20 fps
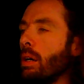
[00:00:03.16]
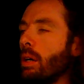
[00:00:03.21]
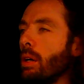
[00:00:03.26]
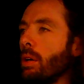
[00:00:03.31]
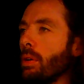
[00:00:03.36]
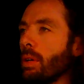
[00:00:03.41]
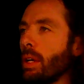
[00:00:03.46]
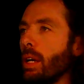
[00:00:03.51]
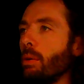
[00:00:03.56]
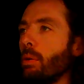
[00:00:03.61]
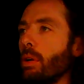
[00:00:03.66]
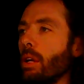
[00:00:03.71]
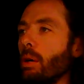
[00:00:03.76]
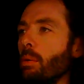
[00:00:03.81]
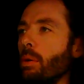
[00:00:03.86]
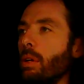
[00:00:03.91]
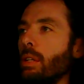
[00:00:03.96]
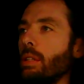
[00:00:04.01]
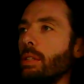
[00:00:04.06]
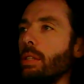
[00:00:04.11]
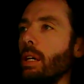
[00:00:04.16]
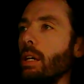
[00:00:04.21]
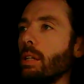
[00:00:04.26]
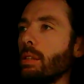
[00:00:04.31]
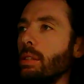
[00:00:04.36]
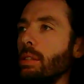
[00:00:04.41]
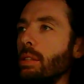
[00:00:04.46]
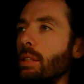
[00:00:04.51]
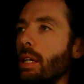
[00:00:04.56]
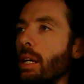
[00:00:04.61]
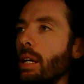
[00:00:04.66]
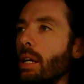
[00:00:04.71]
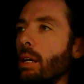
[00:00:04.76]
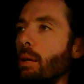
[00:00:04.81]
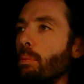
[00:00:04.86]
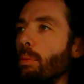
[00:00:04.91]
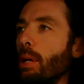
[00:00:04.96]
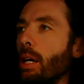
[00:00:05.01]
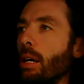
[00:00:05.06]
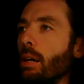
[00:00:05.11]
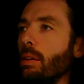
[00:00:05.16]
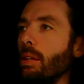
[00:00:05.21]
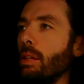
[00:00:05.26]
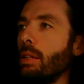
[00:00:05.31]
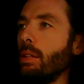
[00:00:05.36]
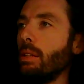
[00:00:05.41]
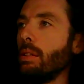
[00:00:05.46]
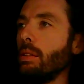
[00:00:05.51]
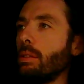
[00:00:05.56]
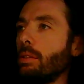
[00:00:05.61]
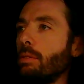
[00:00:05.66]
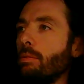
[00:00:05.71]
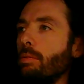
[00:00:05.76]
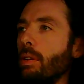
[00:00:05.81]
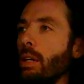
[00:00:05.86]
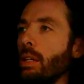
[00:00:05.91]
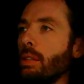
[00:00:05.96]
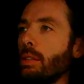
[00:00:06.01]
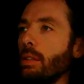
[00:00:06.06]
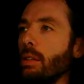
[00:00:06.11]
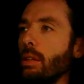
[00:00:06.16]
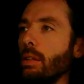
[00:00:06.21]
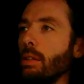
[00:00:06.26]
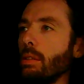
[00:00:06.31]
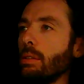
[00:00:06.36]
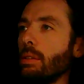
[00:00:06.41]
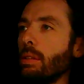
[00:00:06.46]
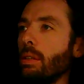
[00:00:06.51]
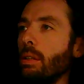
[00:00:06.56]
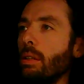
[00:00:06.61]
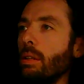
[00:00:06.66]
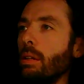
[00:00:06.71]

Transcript: Okay, what I want to talk today about is functors.